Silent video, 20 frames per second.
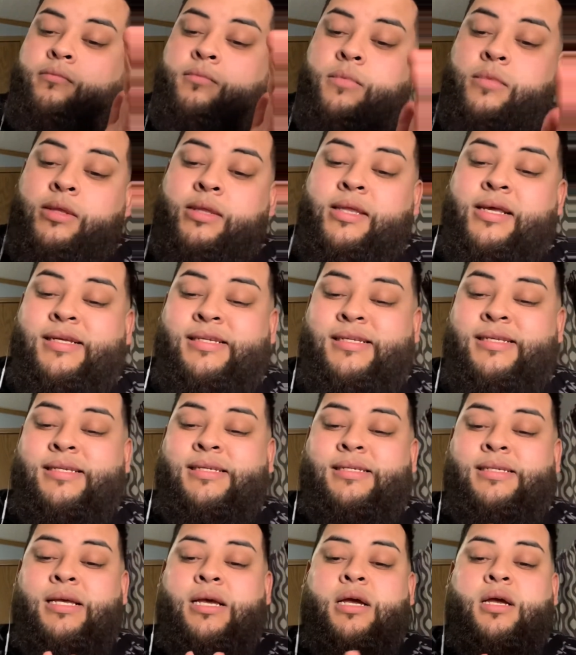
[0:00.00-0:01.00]
This
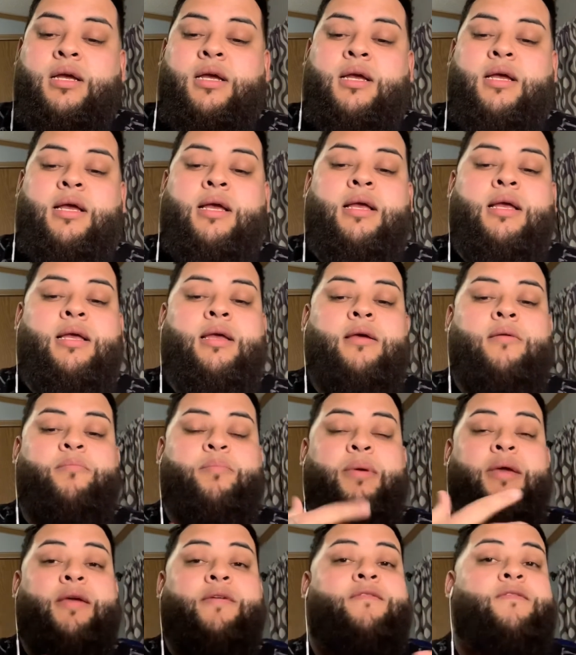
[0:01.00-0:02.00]
is
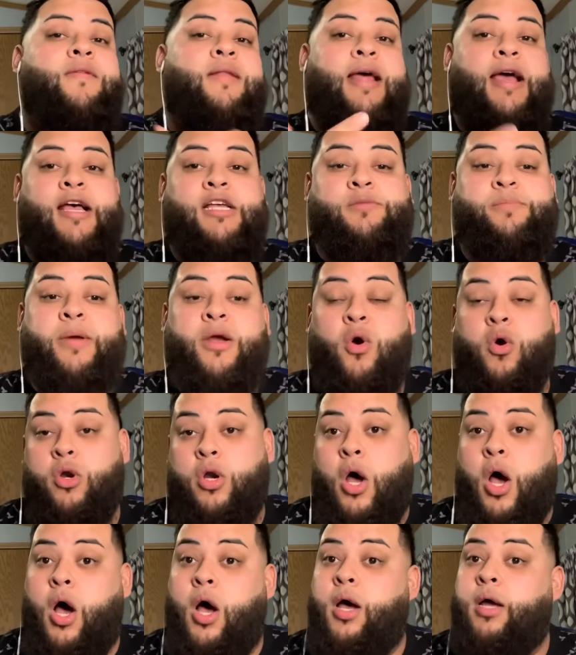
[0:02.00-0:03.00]
beef that has been going
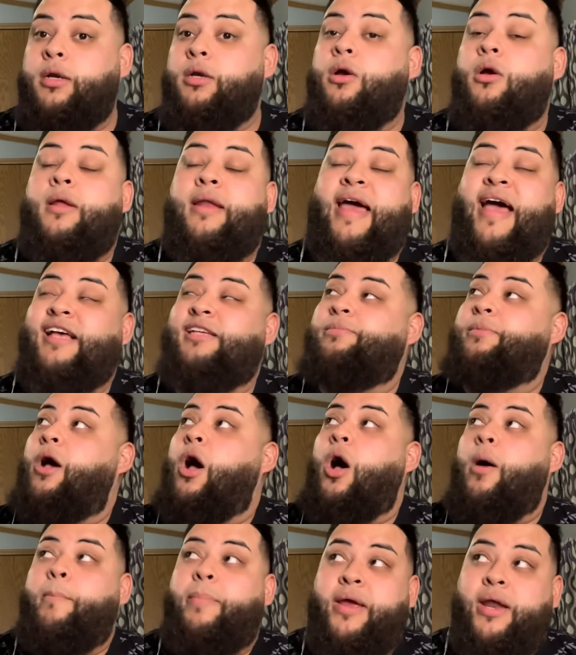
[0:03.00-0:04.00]
on, that has
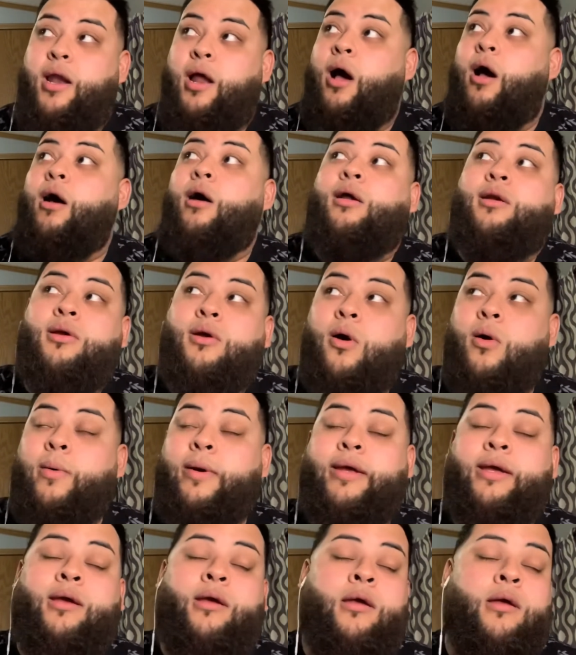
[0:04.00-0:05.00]
been
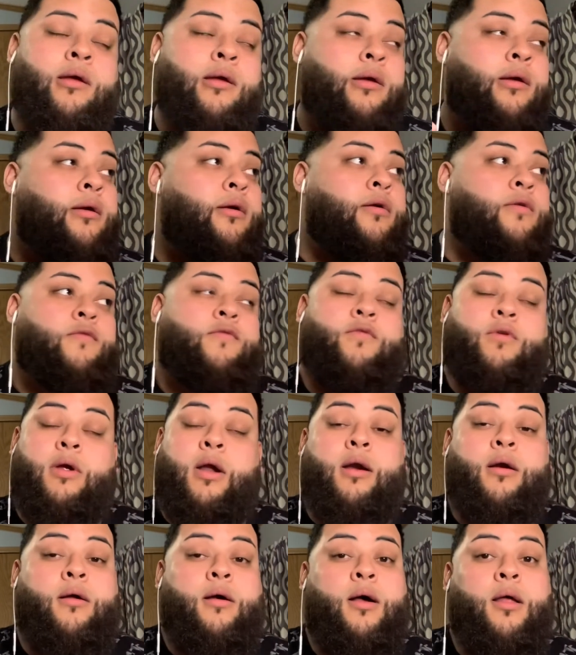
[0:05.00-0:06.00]
ongoing for
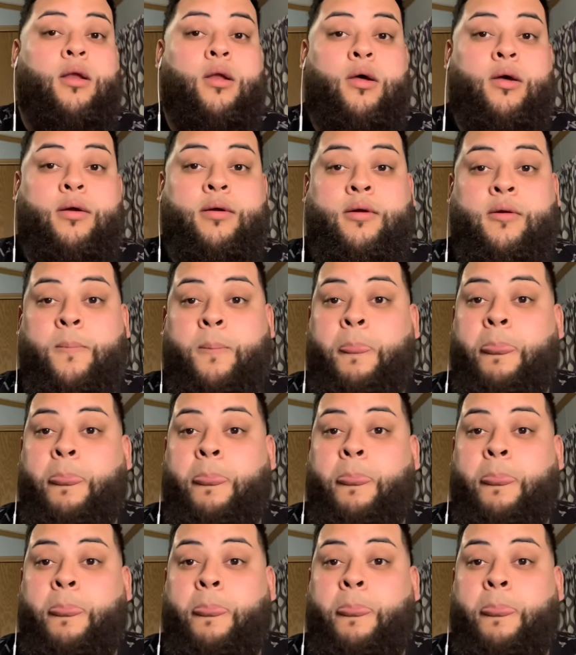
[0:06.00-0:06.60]
I don't know how long.